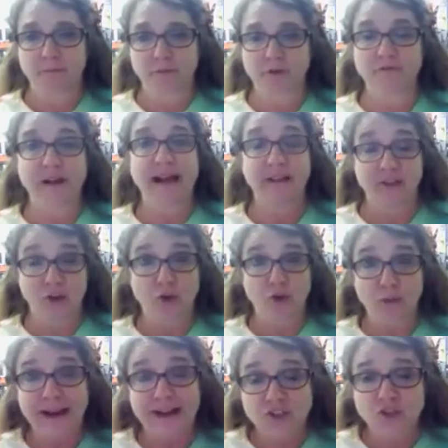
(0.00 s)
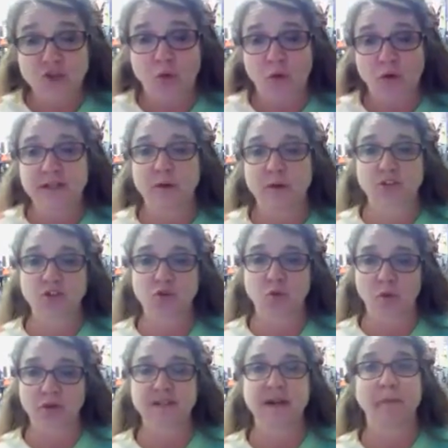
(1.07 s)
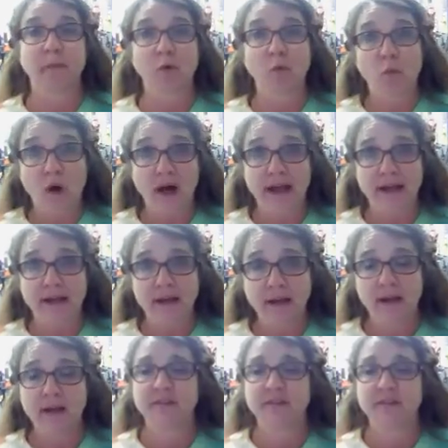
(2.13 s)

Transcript: provided the correct source in source number 1